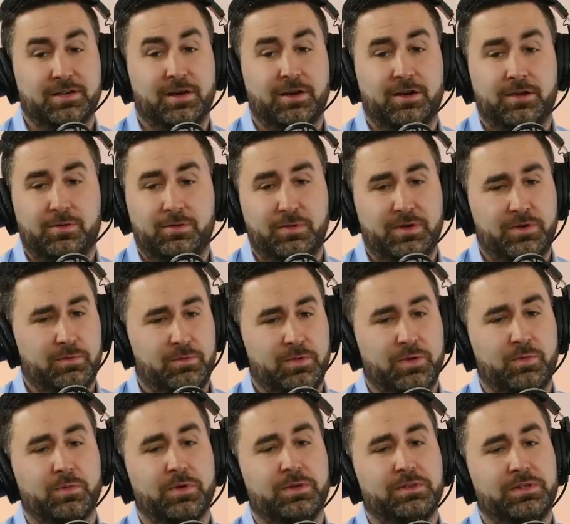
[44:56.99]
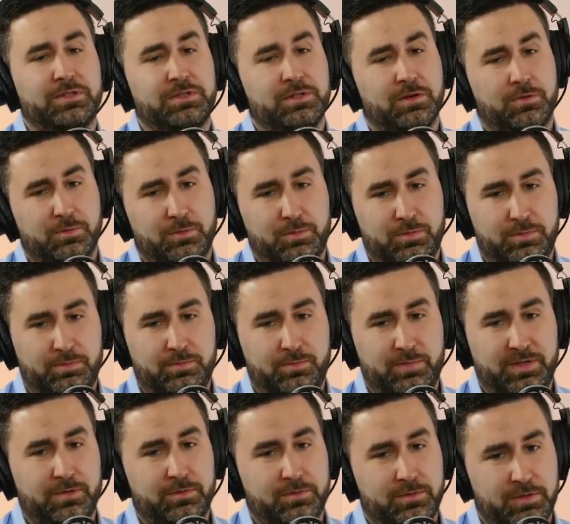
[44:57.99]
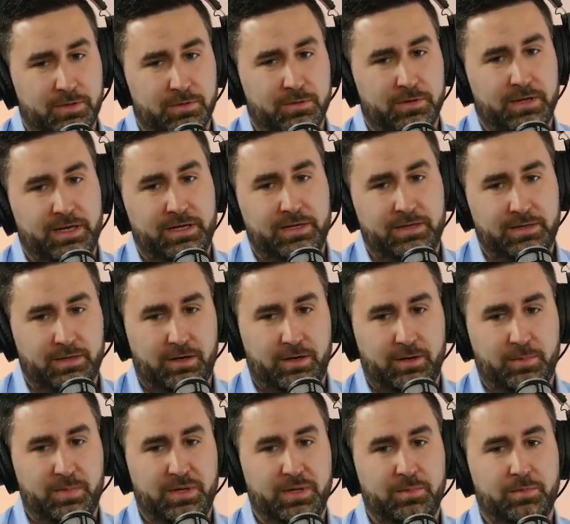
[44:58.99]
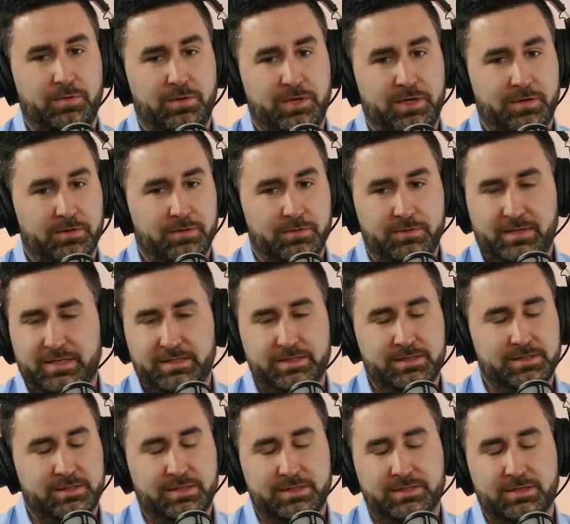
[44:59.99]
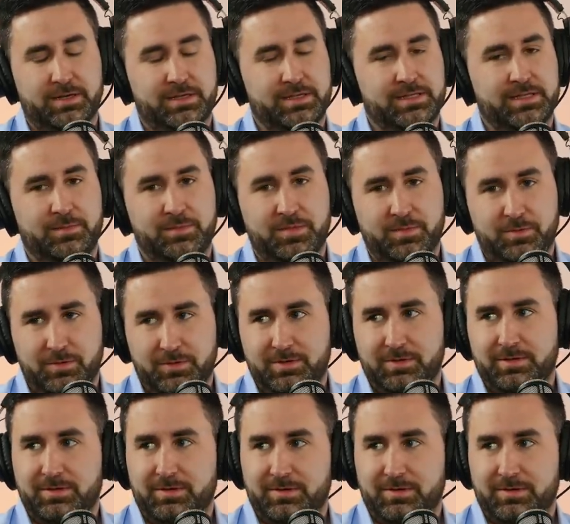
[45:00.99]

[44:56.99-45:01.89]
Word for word: Doug, we, we really don't we don't urinate on people here. Right. That's, that's unacceptable.